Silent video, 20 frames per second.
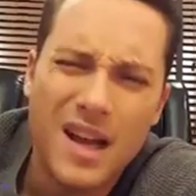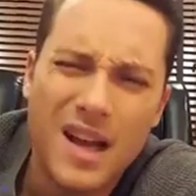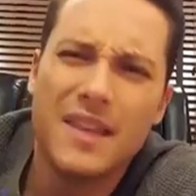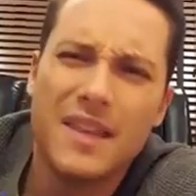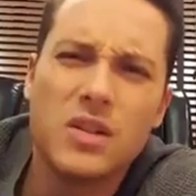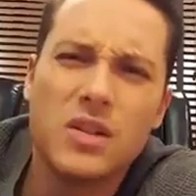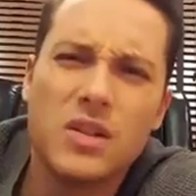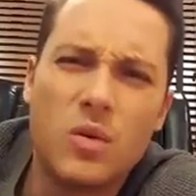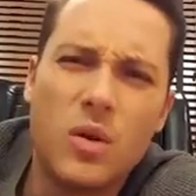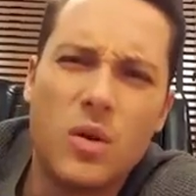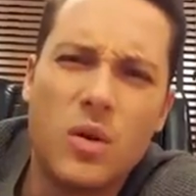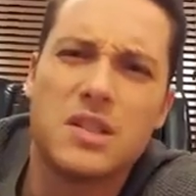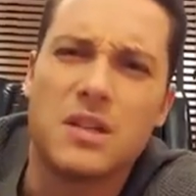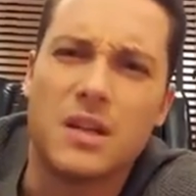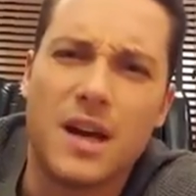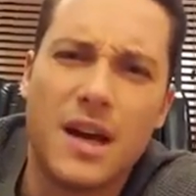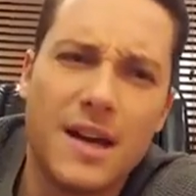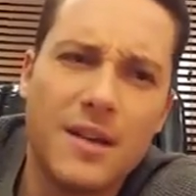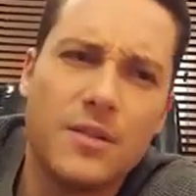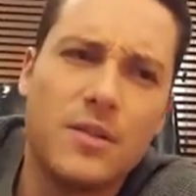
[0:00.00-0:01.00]
That's a good
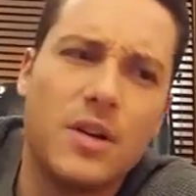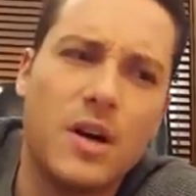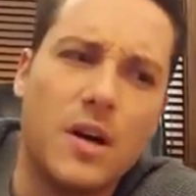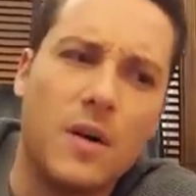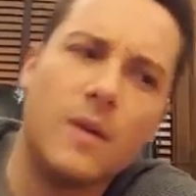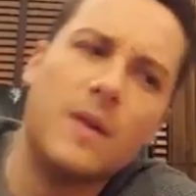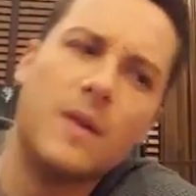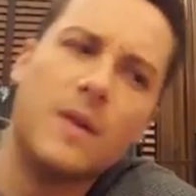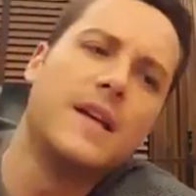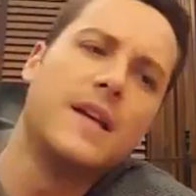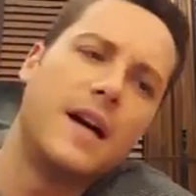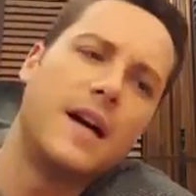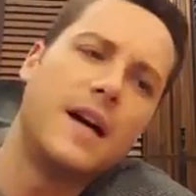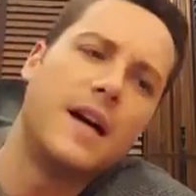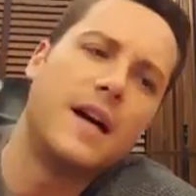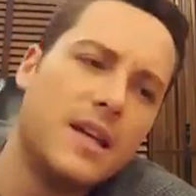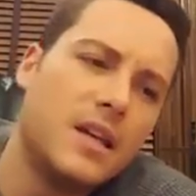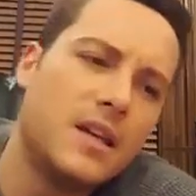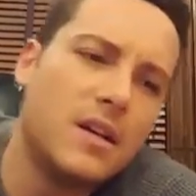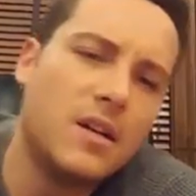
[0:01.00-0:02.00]
question. I don't know.
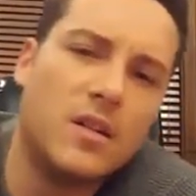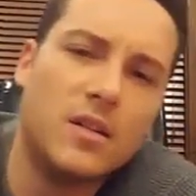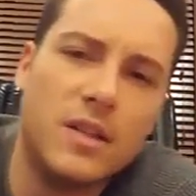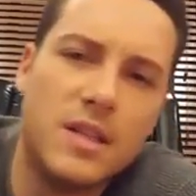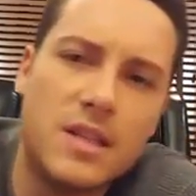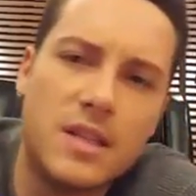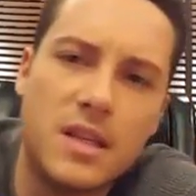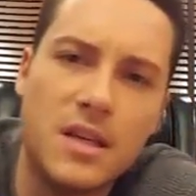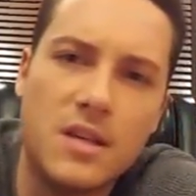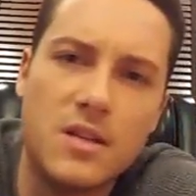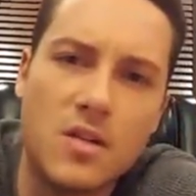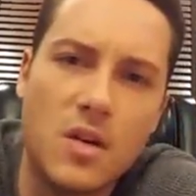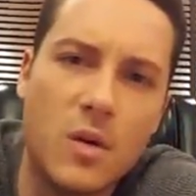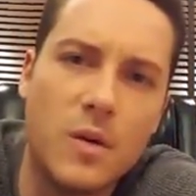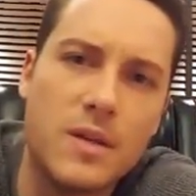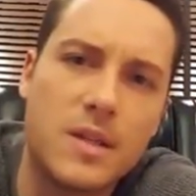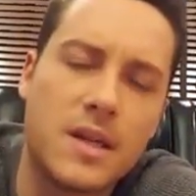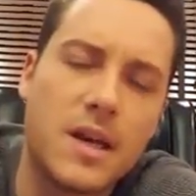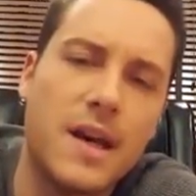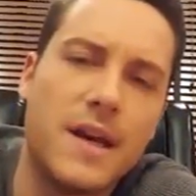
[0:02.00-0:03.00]
I think Alinsky is
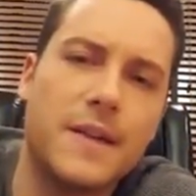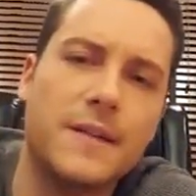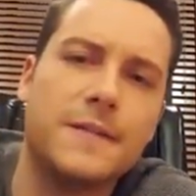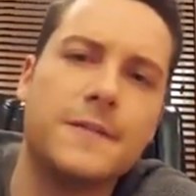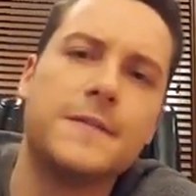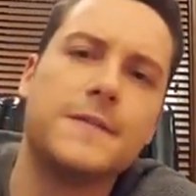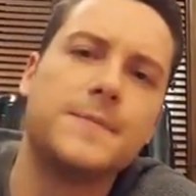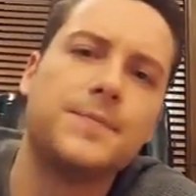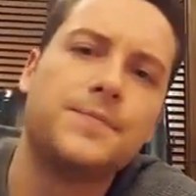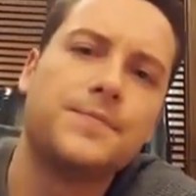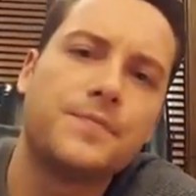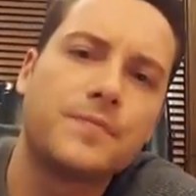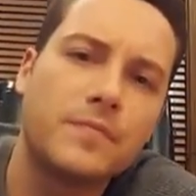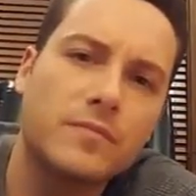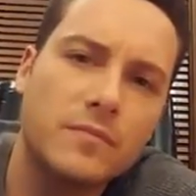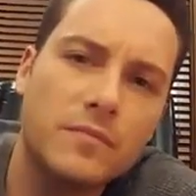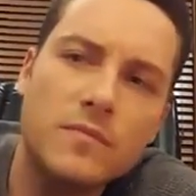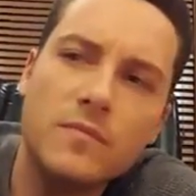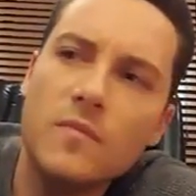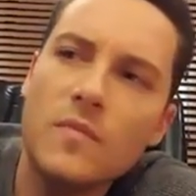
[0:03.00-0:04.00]
always kind of
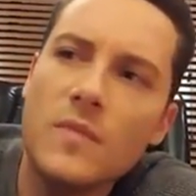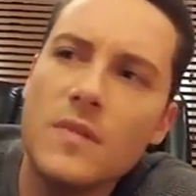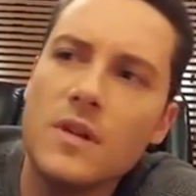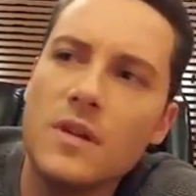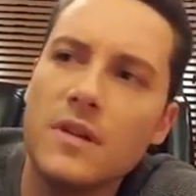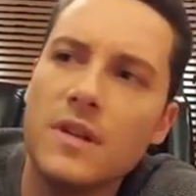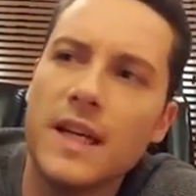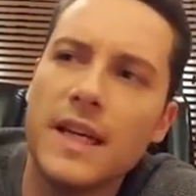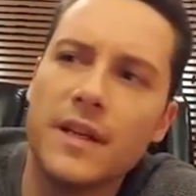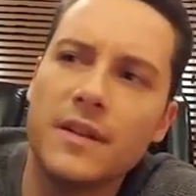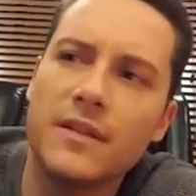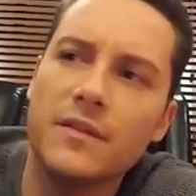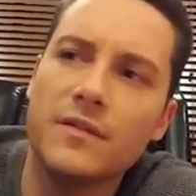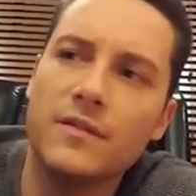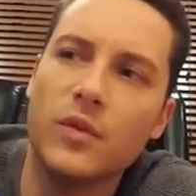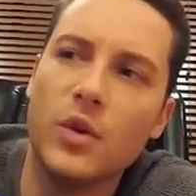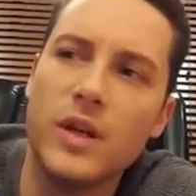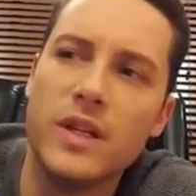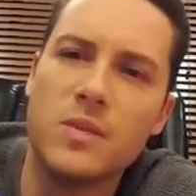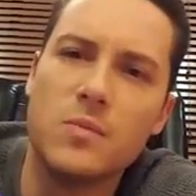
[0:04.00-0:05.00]
like
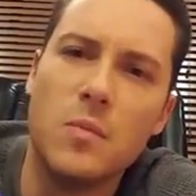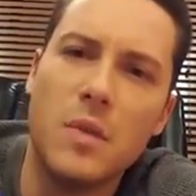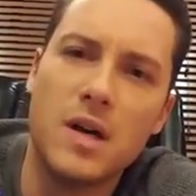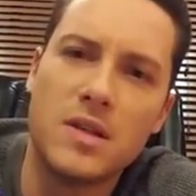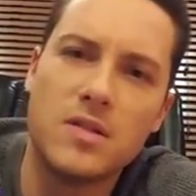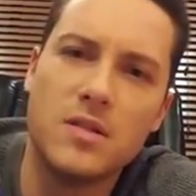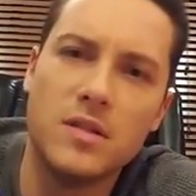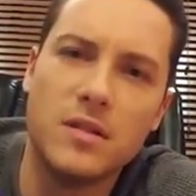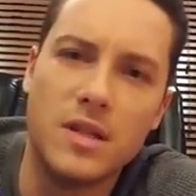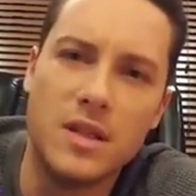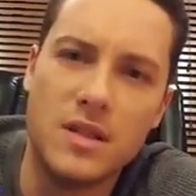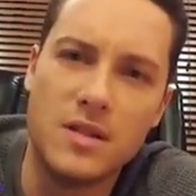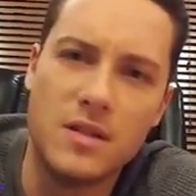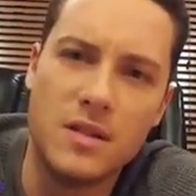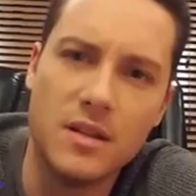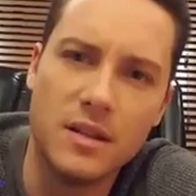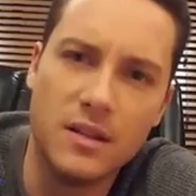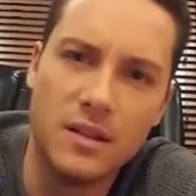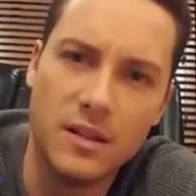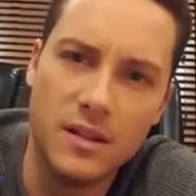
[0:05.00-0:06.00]
Voight's muscle. He's
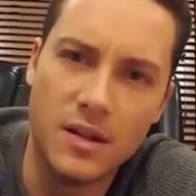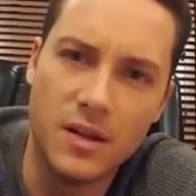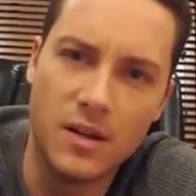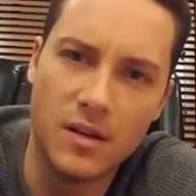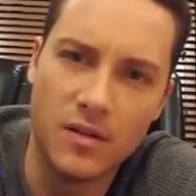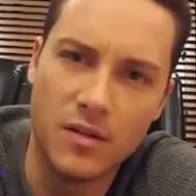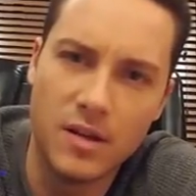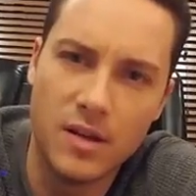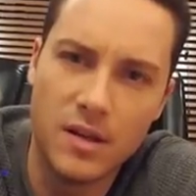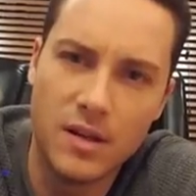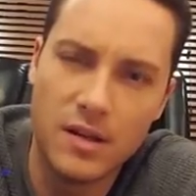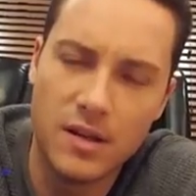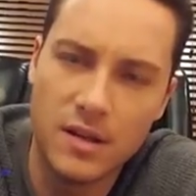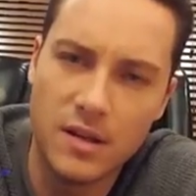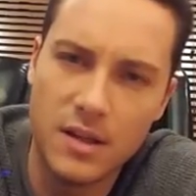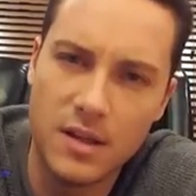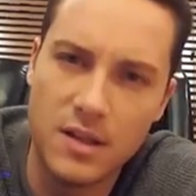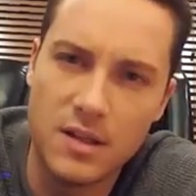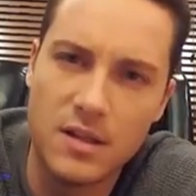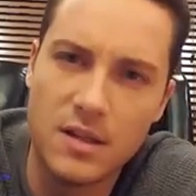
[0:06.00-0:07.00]
the
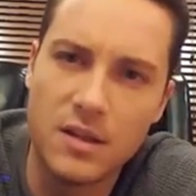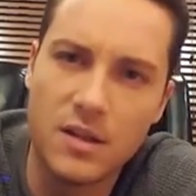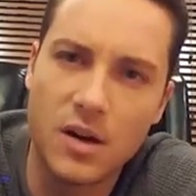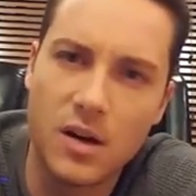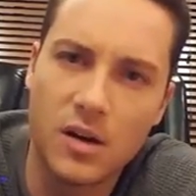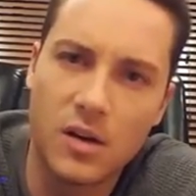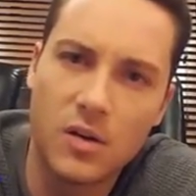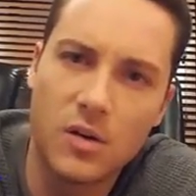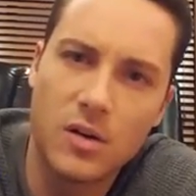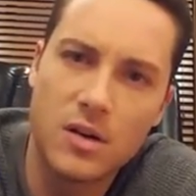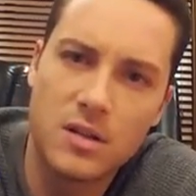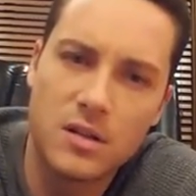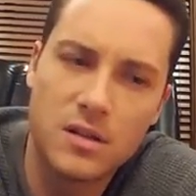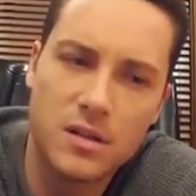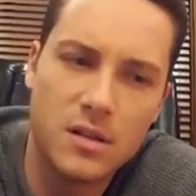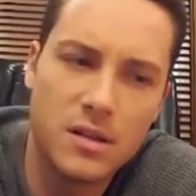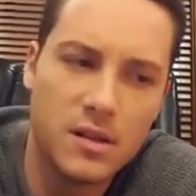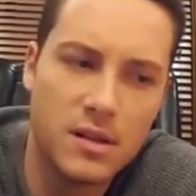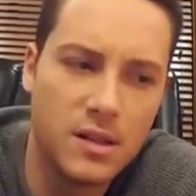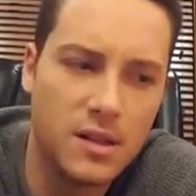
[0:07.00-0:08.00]
dark
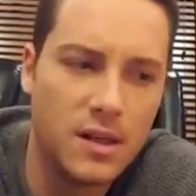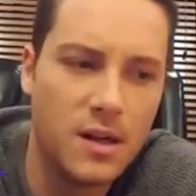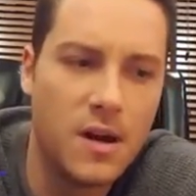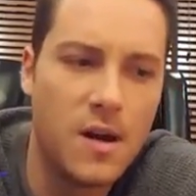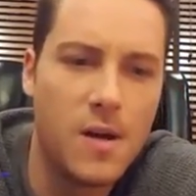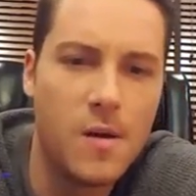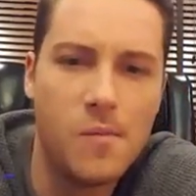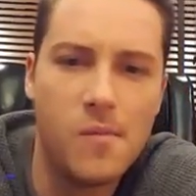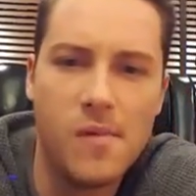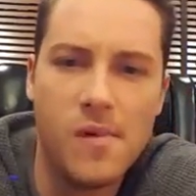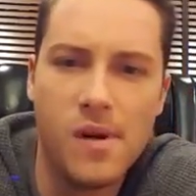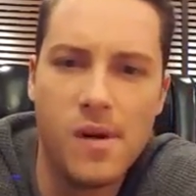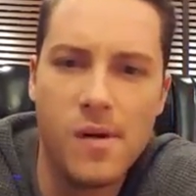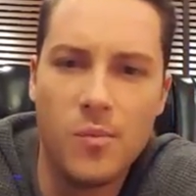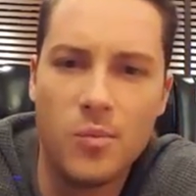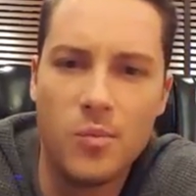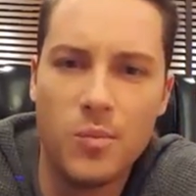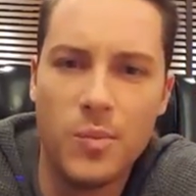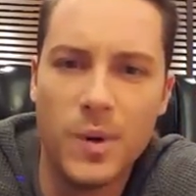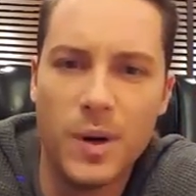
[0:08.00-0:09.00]
horse.
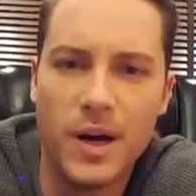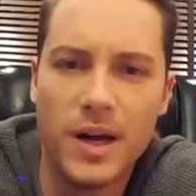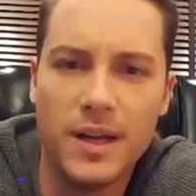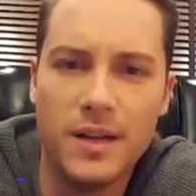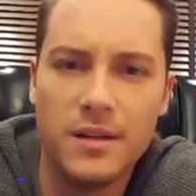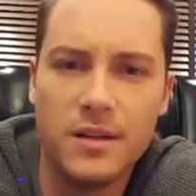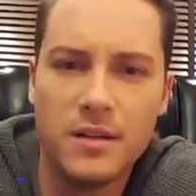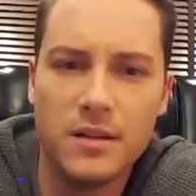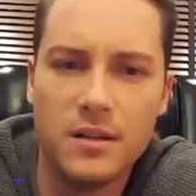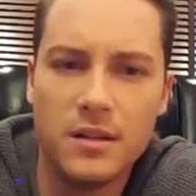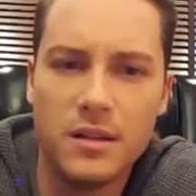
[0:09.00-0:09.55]
But